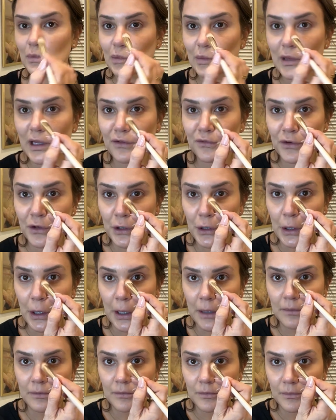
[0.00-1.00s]
never
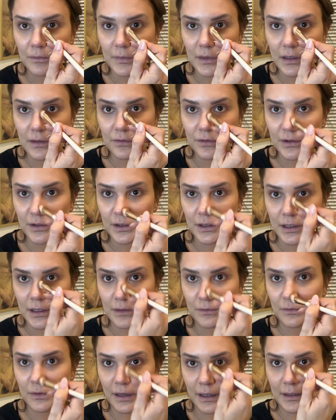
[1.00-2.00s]
again
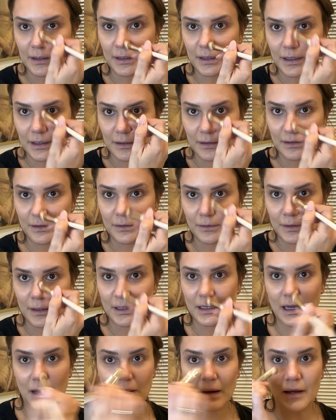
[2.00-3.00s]
will I not do
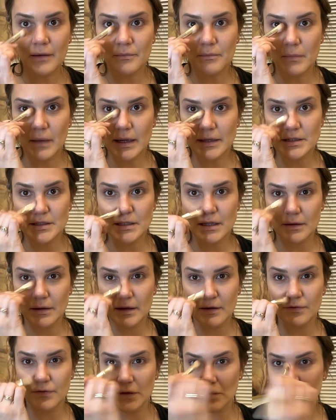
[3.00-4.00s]
I might just go
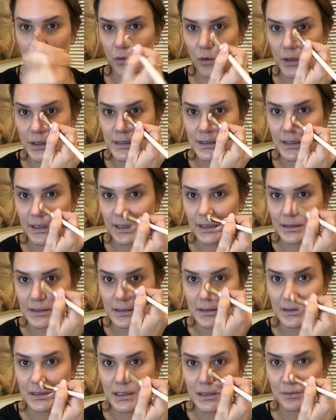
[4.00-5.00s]
get a few more
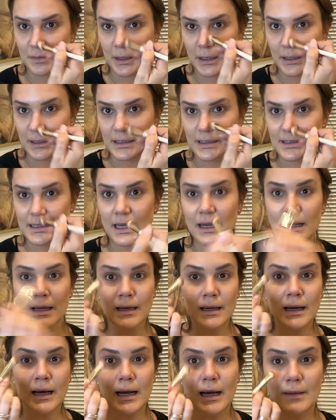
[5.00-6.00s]
sets just because
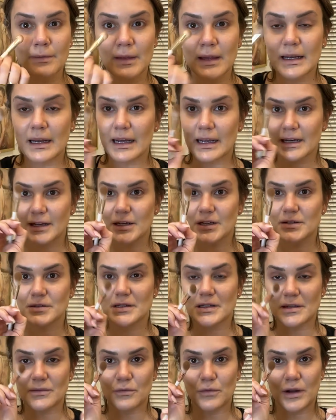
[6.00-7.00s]
then I can
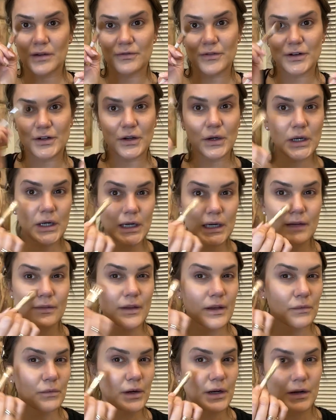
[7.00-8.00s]
use one for dark and
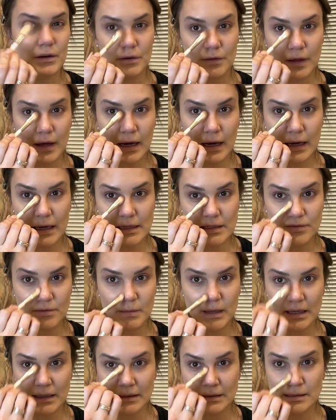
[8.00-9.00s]
then one under the eyes for
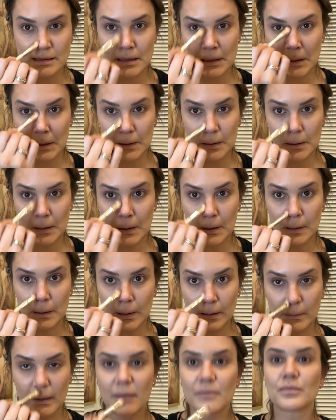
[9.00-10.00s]
my concealer, all
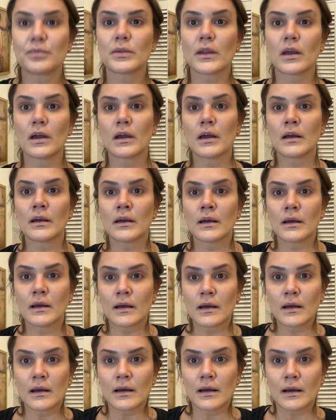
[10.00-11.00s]
of it.
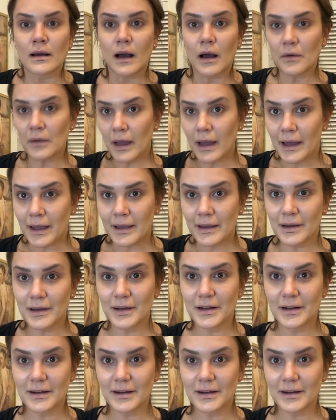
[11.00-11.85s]
Okay,